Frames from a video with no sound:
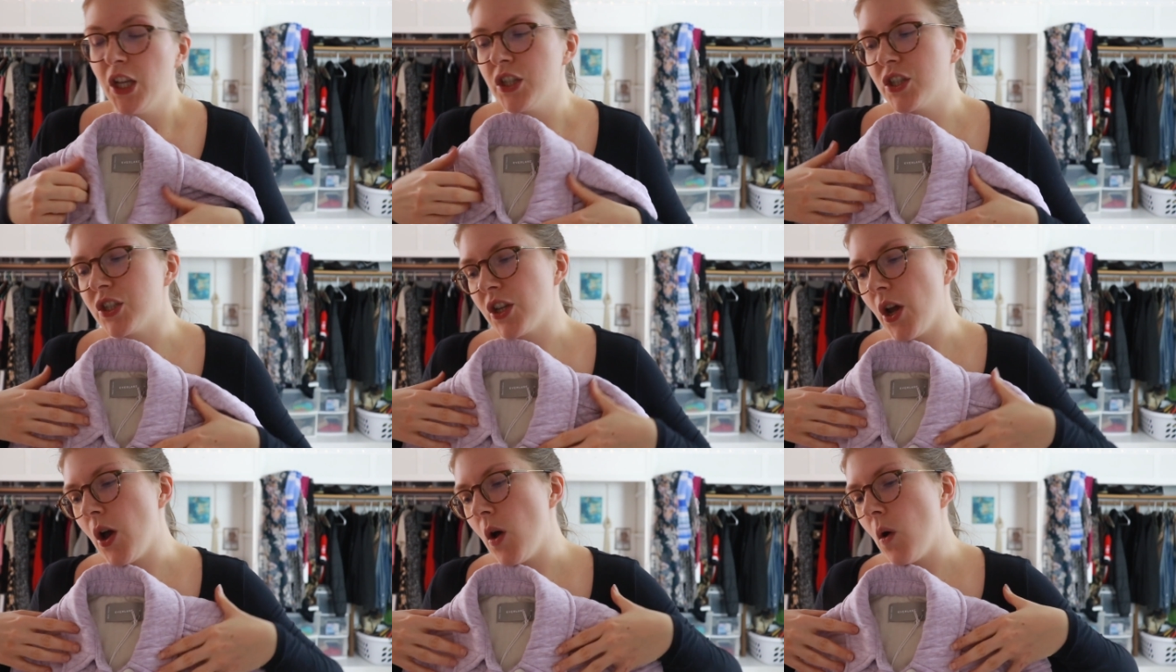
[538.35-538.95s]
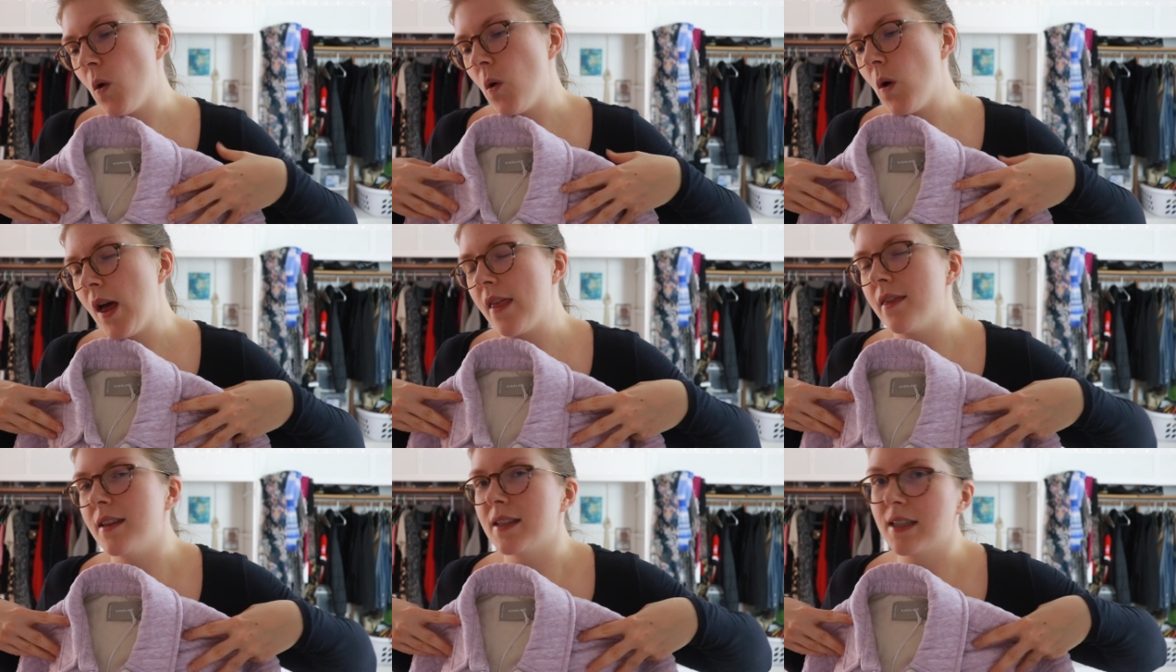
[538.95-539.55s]

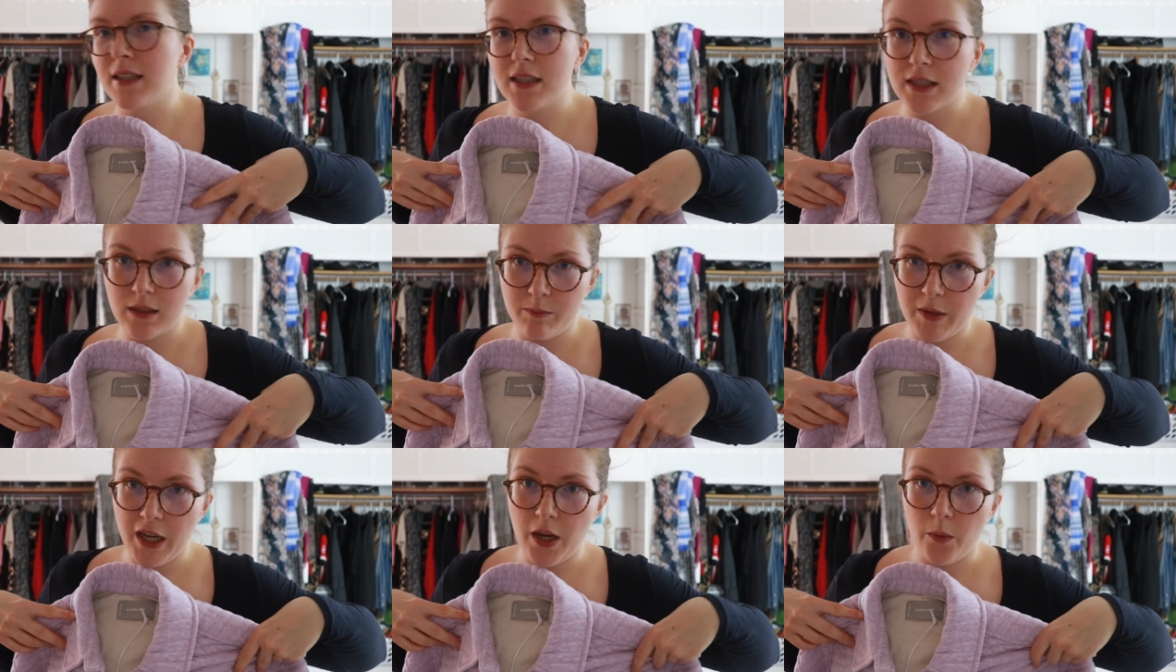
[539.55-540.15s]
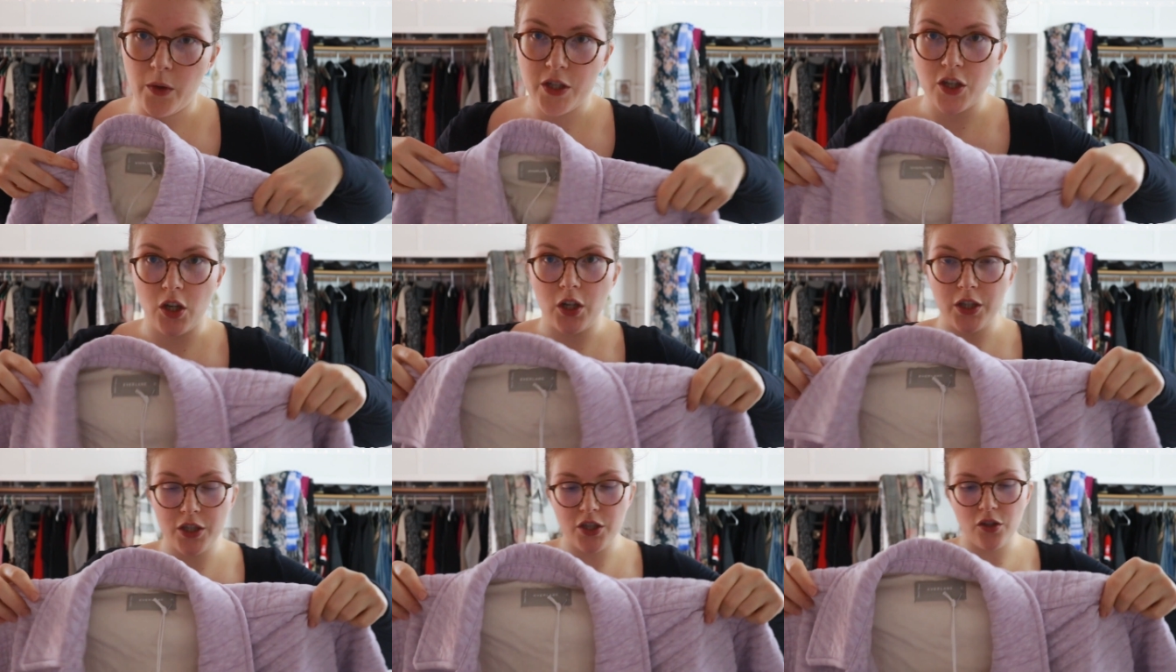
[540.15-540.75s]
So this is being
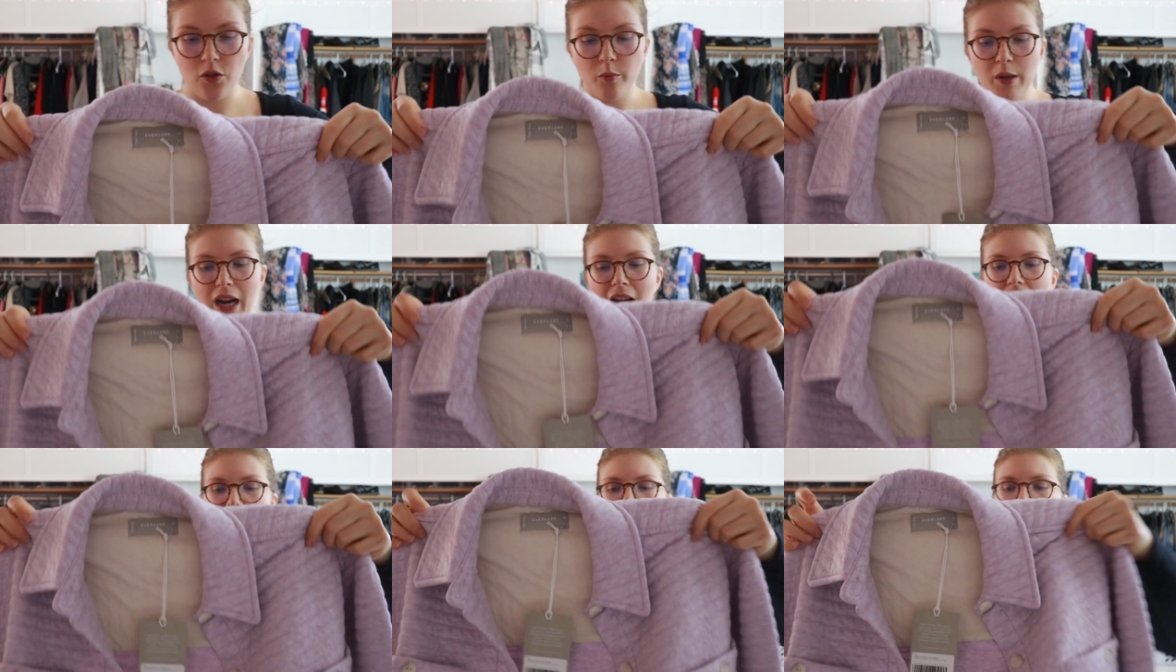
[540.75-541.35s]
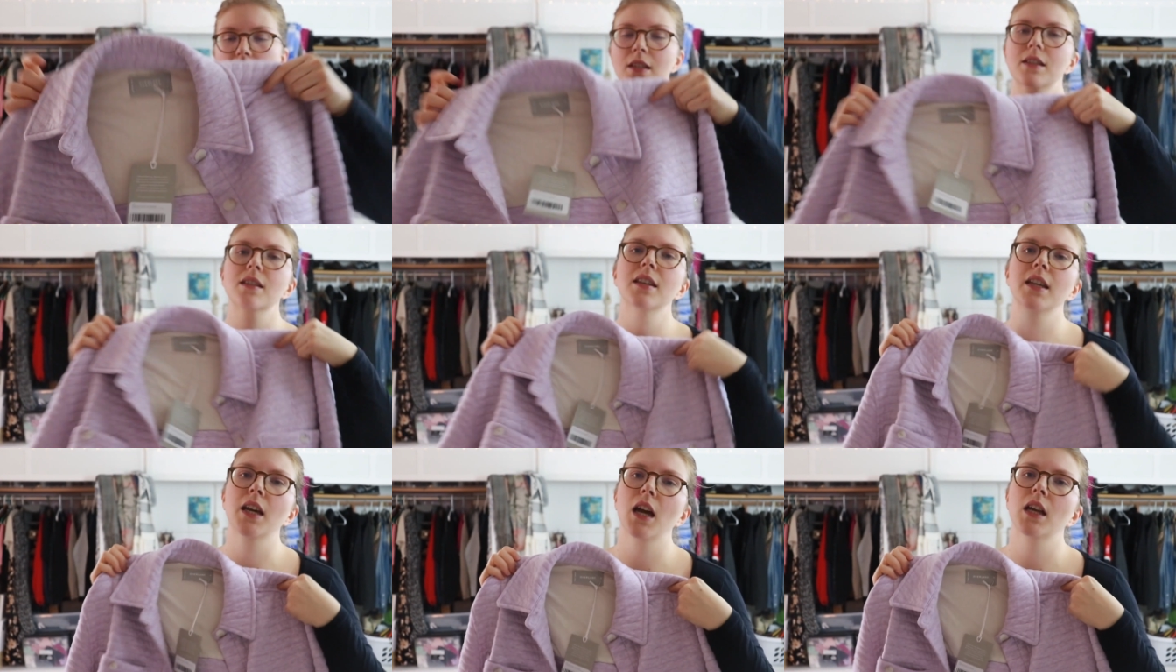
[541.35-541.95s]
returned too. But I
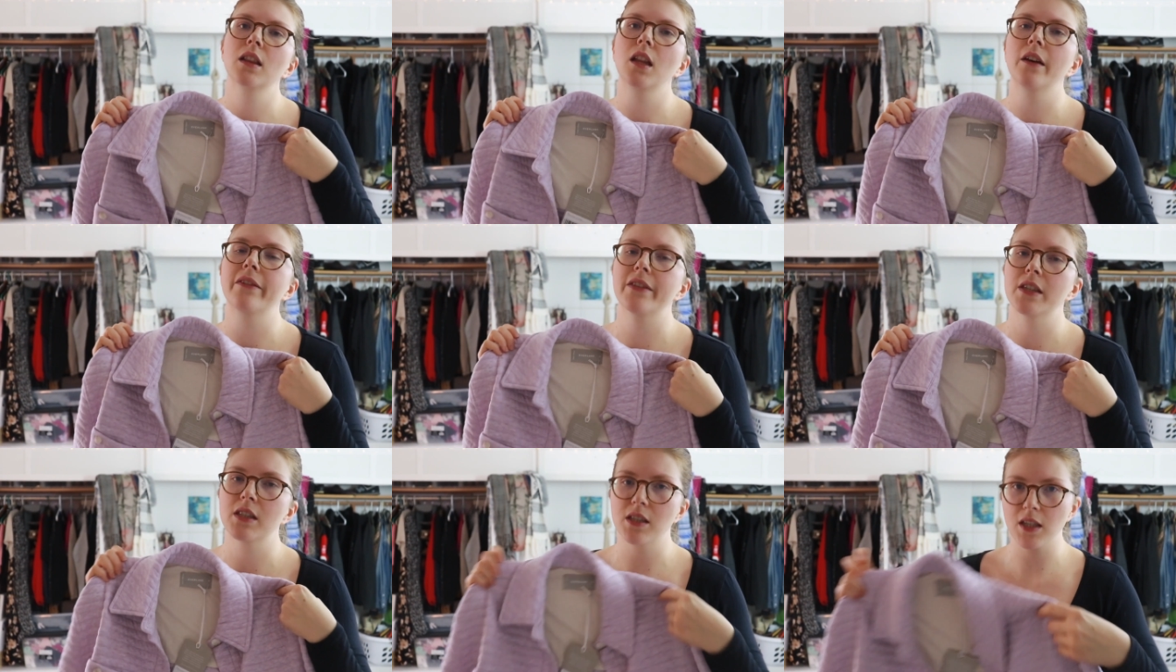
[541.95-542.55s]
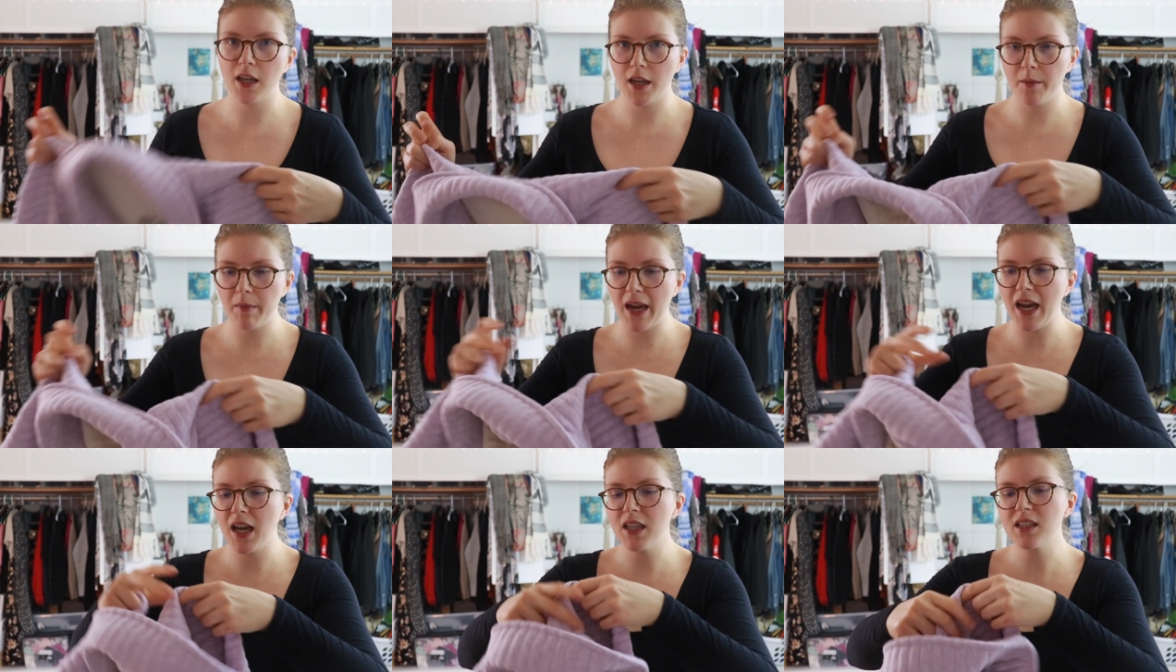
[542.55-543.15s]
love this thing, and
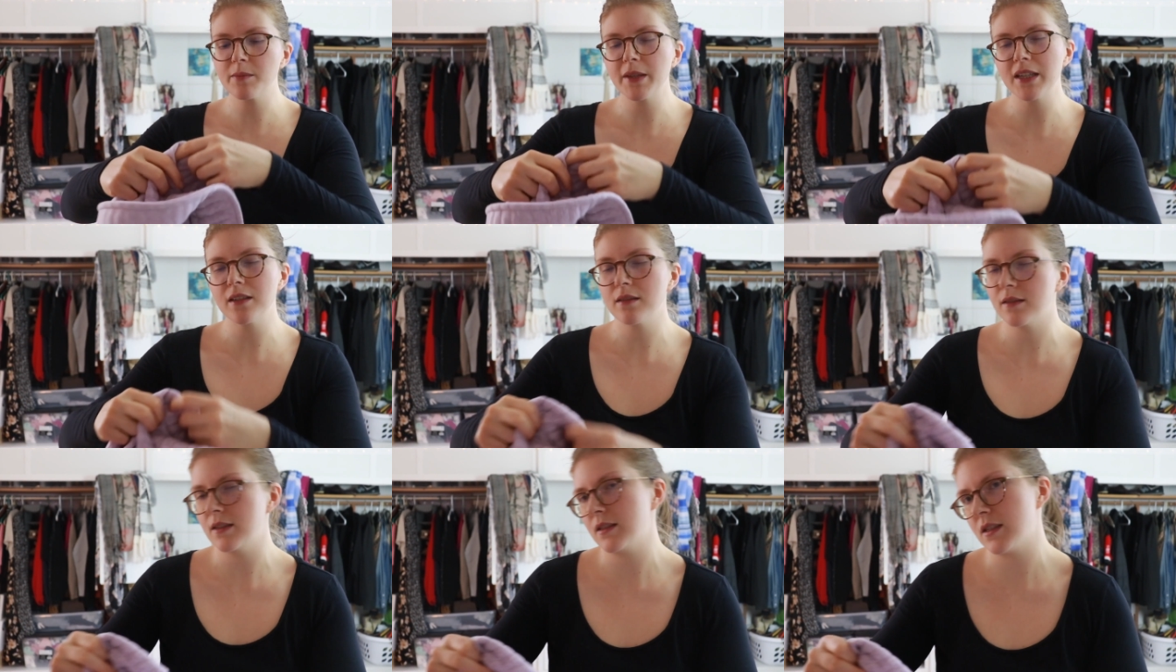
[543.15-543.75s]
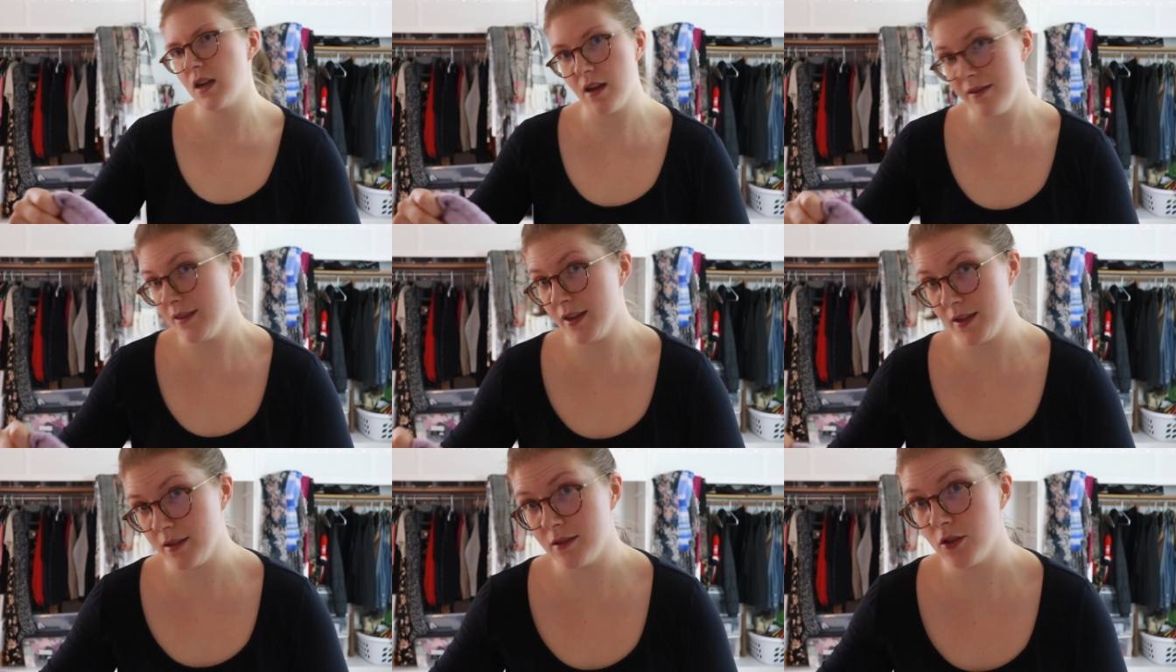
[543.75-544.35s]
my husband does not
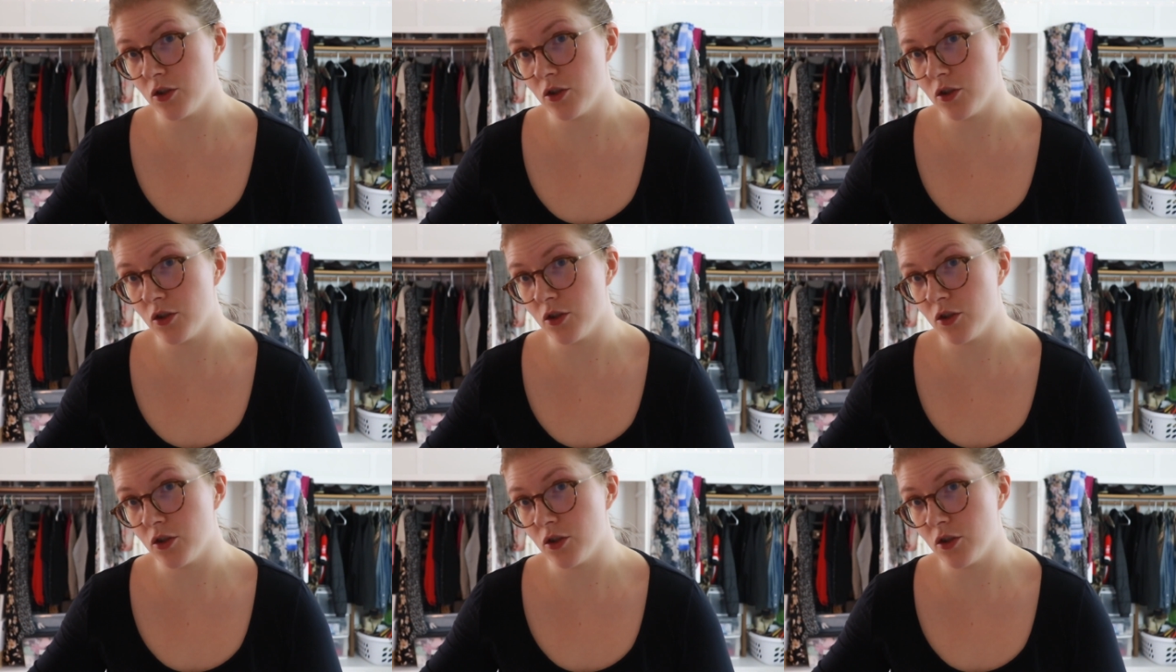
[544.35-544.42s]
think it's